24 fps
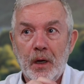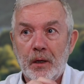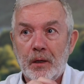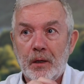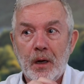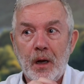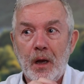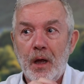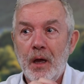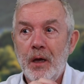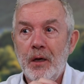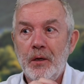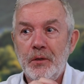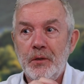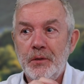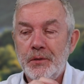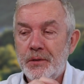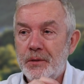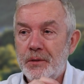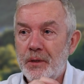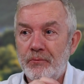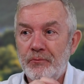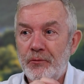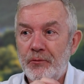
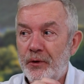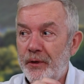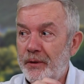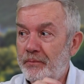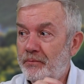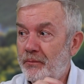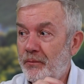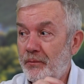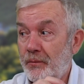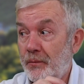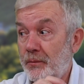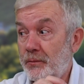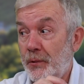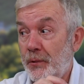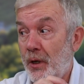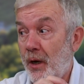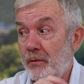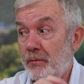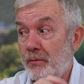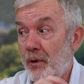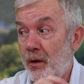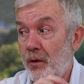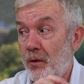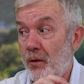Clothes, I
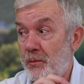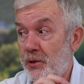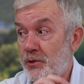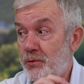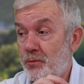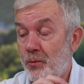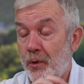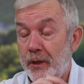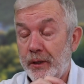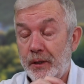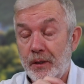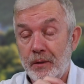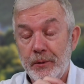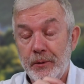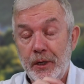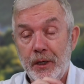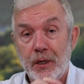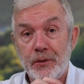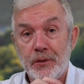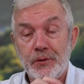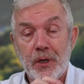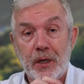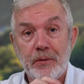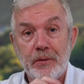almost wear
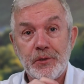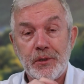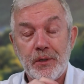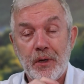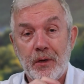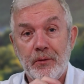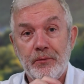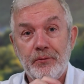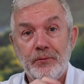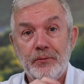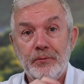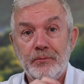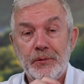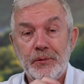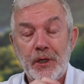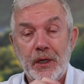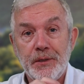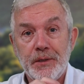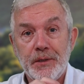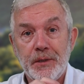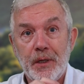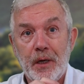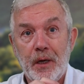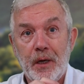Camino type stuff day
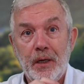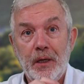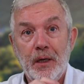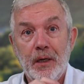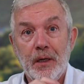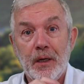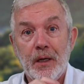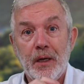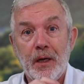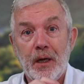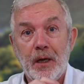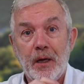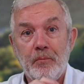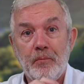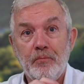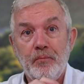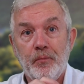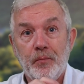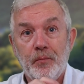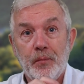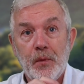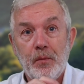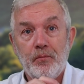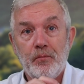to day. I'm
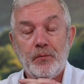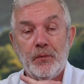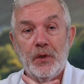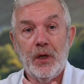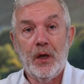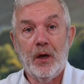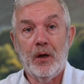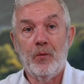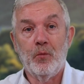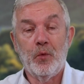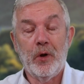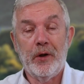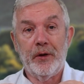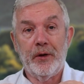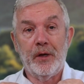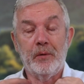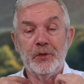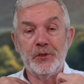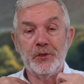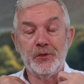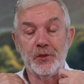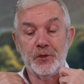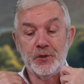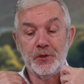wearing a
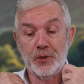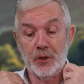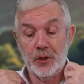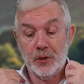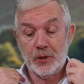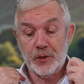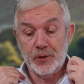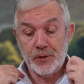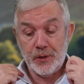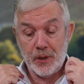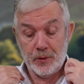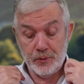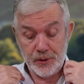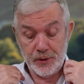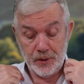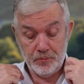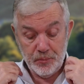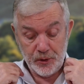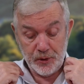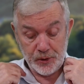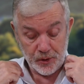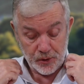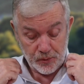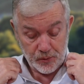business shirt because I was in
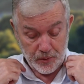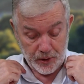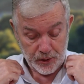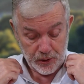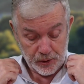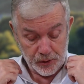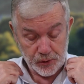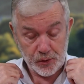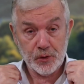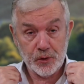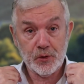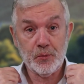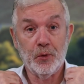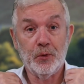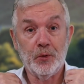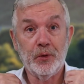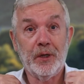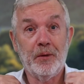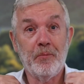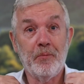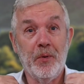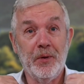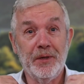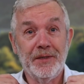business meetings this
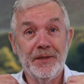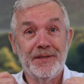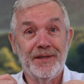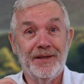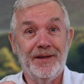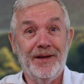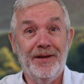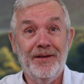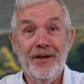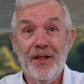morning, but